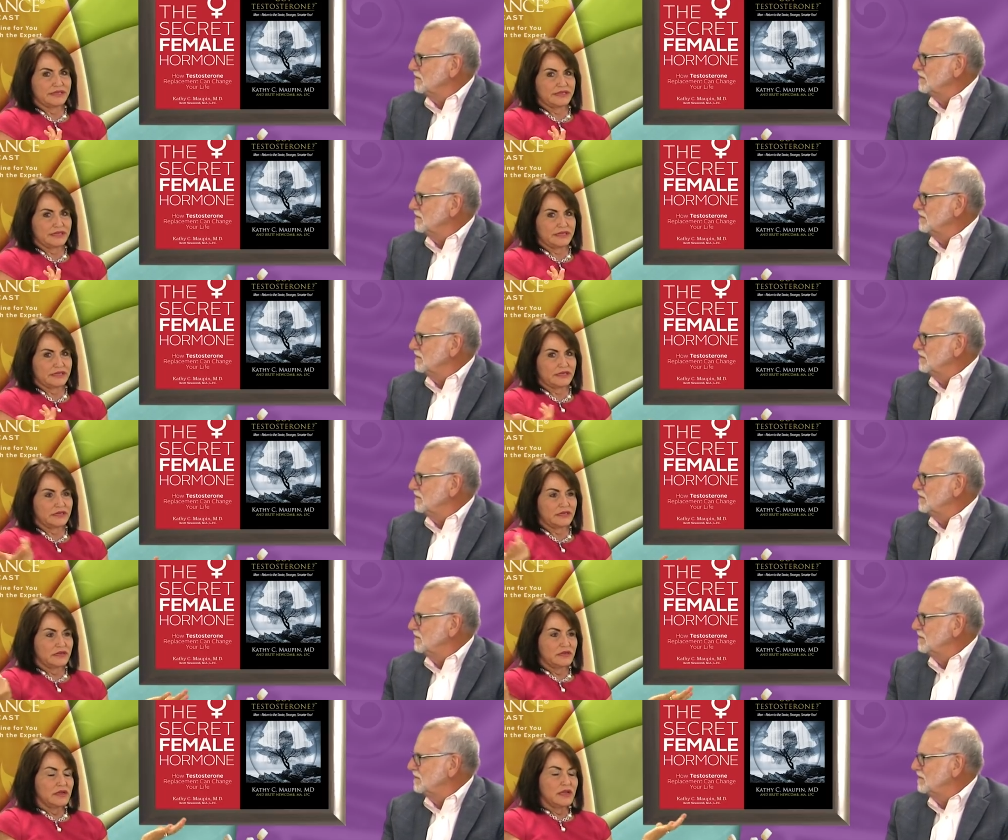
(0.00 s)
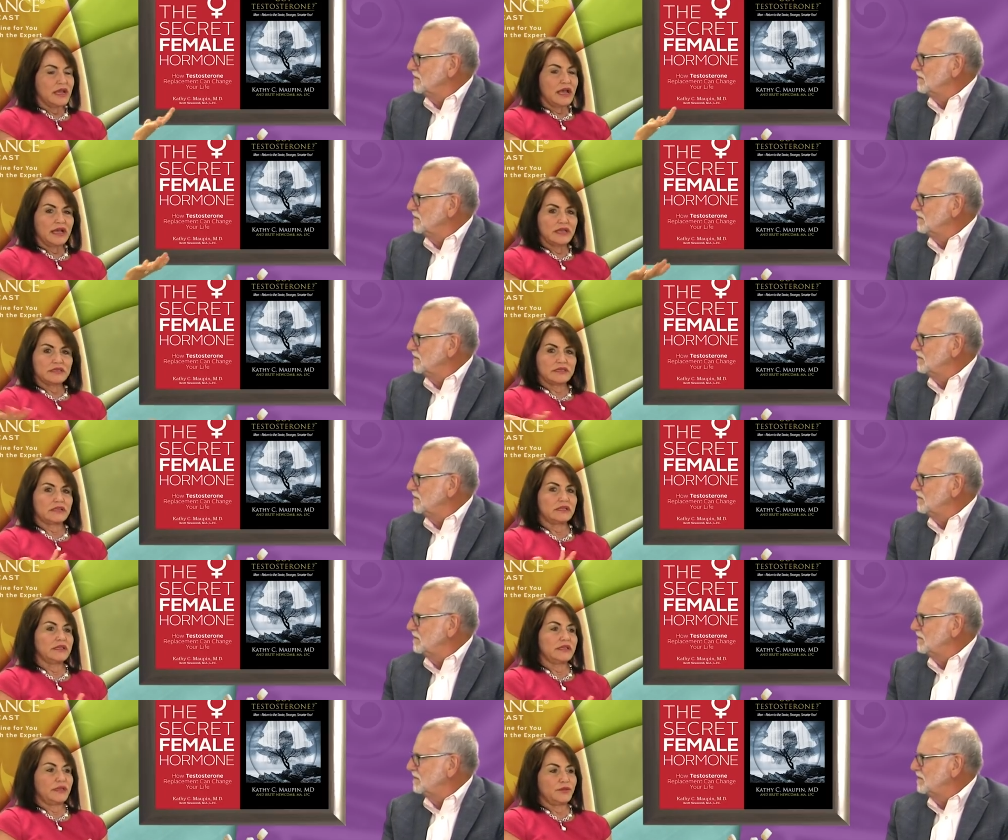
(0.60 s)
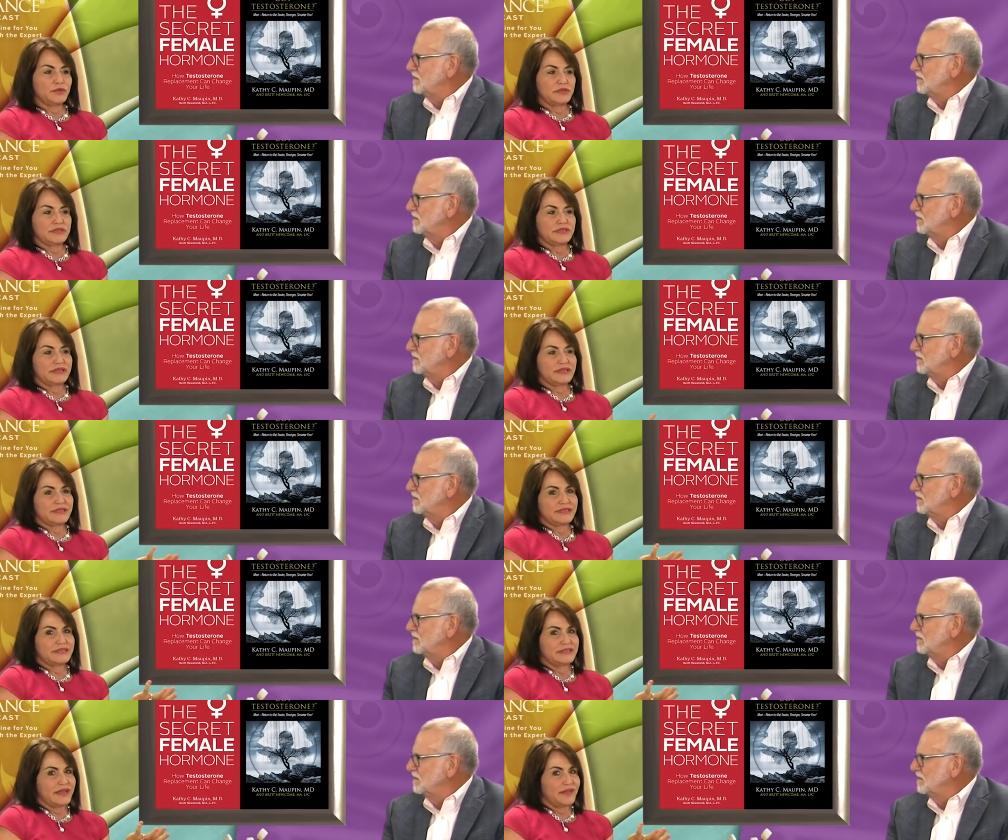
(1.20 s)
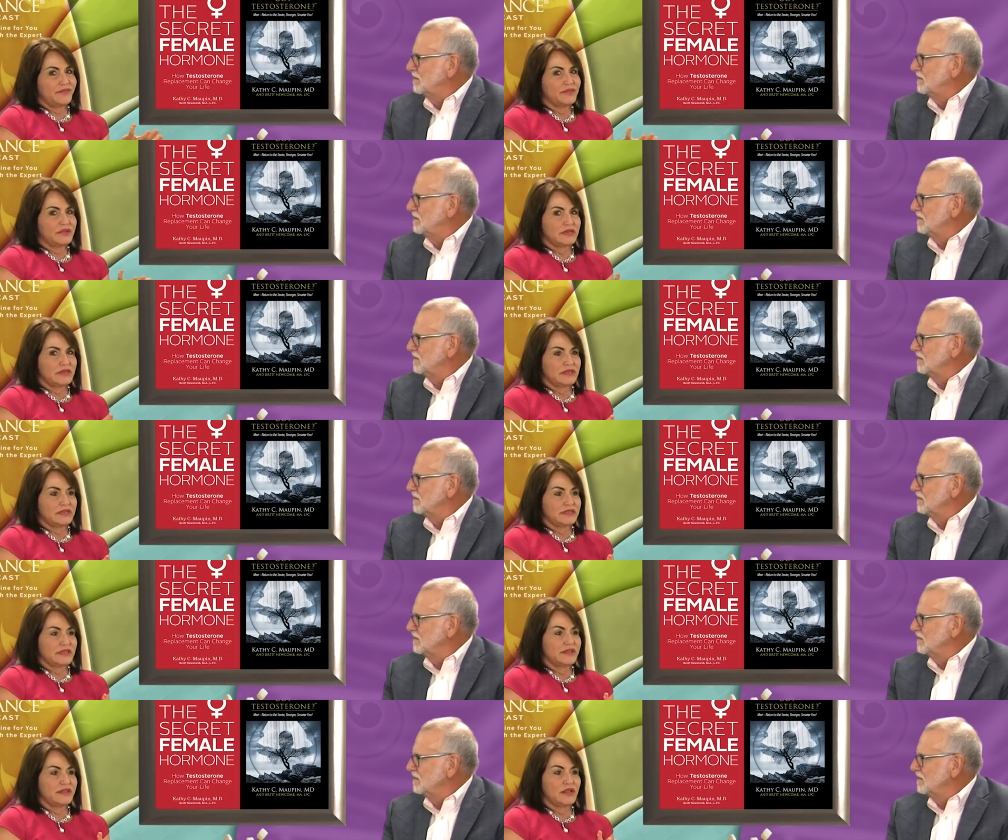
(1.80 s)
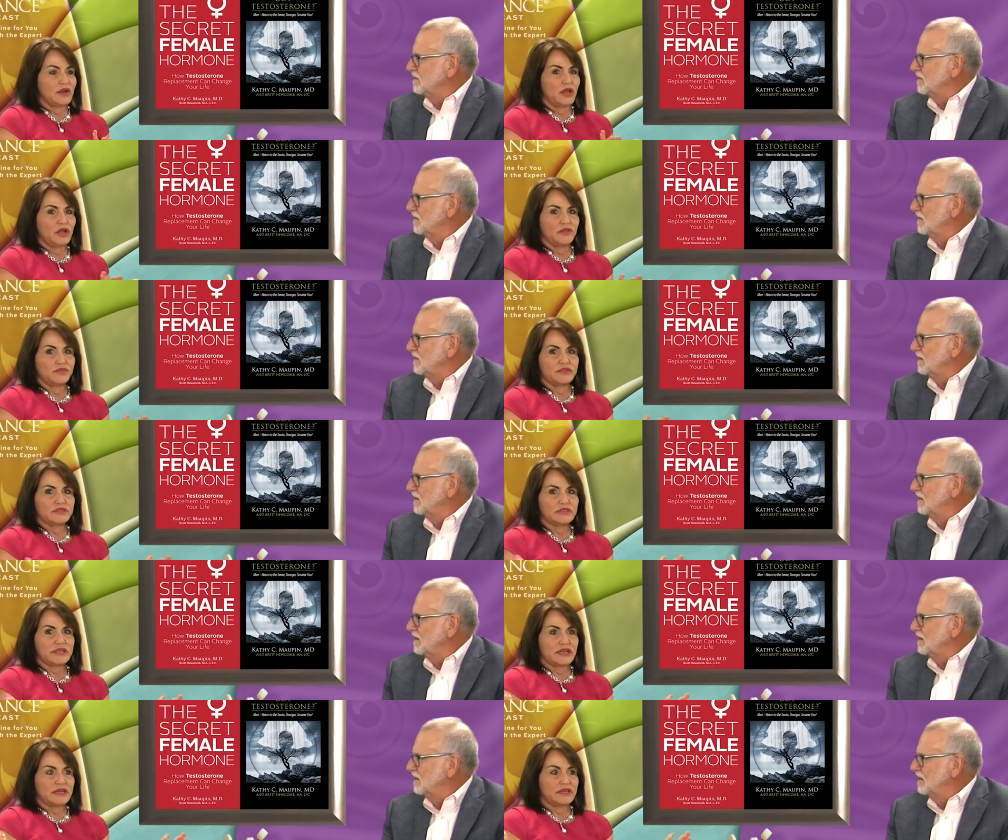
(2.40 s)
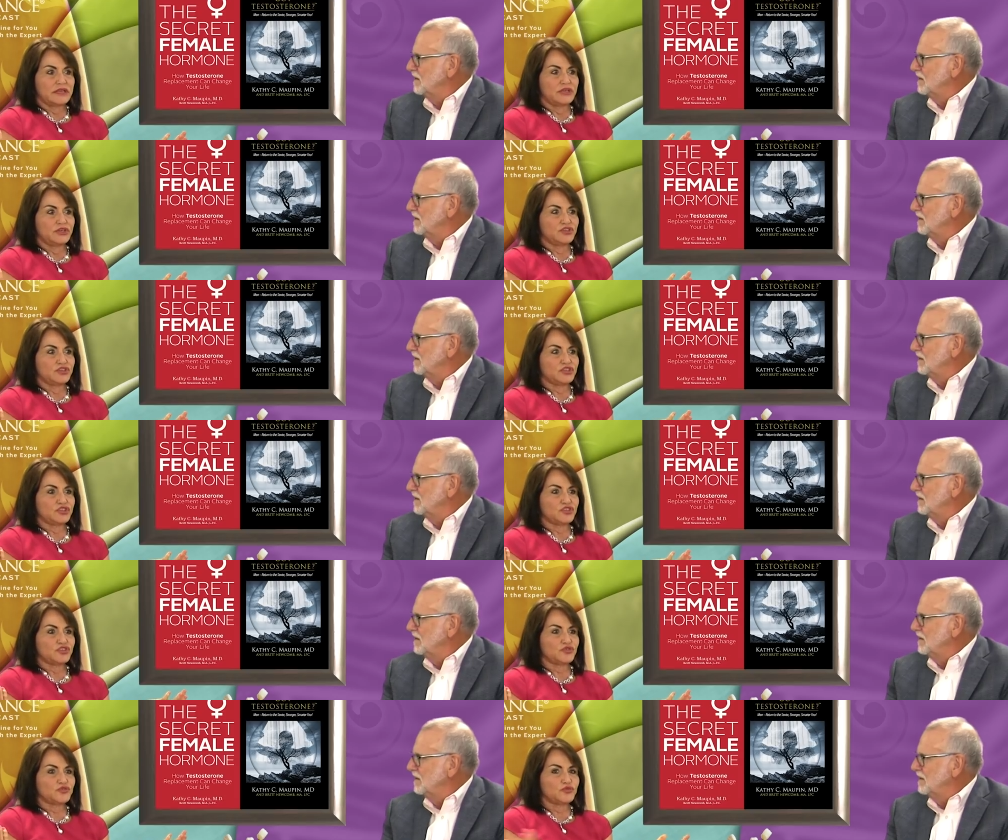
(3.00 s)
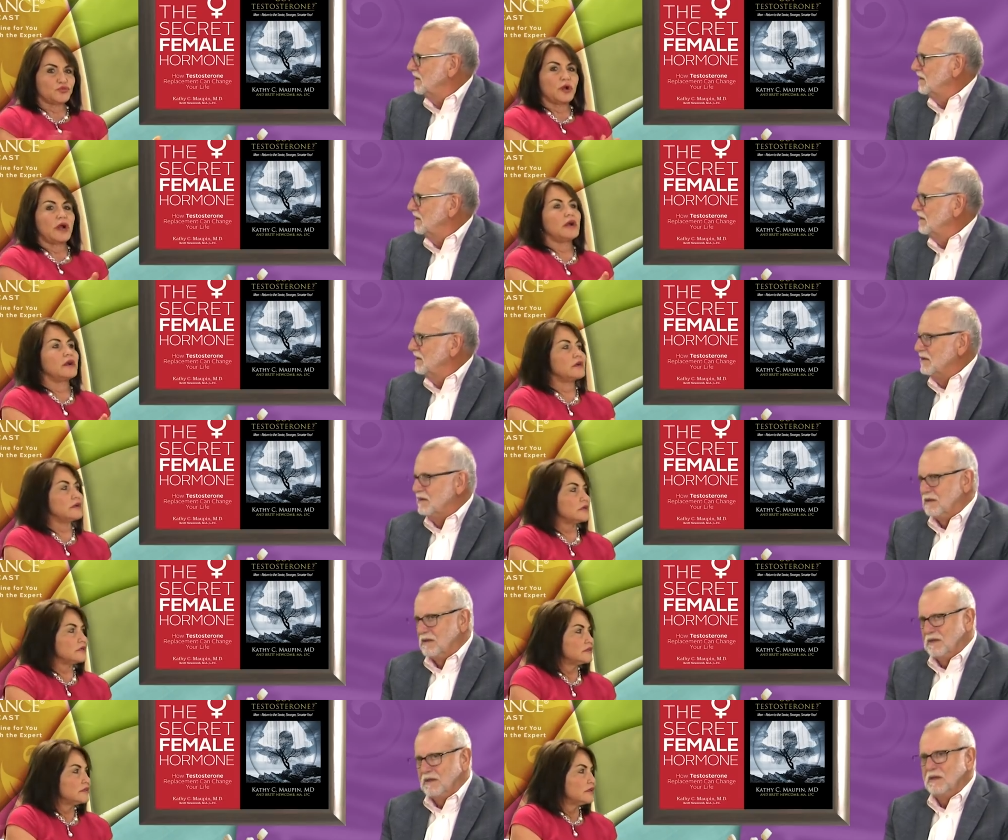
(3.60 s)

Speaker 1: He didn't until he was in his 70s. And then all of a sudden, he just shrunk.